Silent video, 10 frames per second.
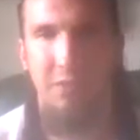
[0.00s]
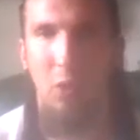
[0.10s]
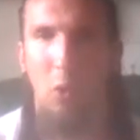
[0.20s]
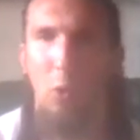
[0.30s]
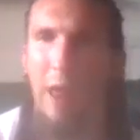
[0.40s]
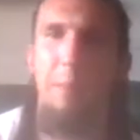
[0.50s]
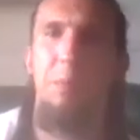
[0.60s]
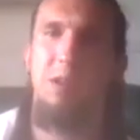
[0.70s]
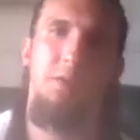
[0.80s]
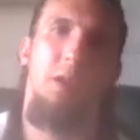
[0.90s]
the whole
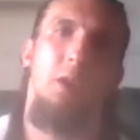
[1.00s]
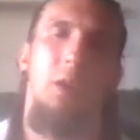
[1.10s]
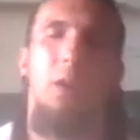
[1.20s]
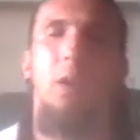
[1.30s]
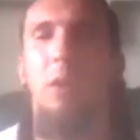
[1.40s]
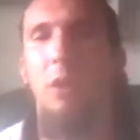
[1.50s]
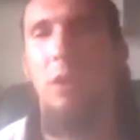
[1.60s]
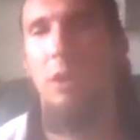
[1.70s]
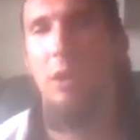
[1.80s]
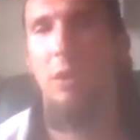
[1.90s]
atmosphere.
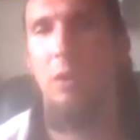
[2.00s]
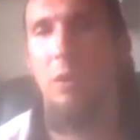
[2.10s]
Um,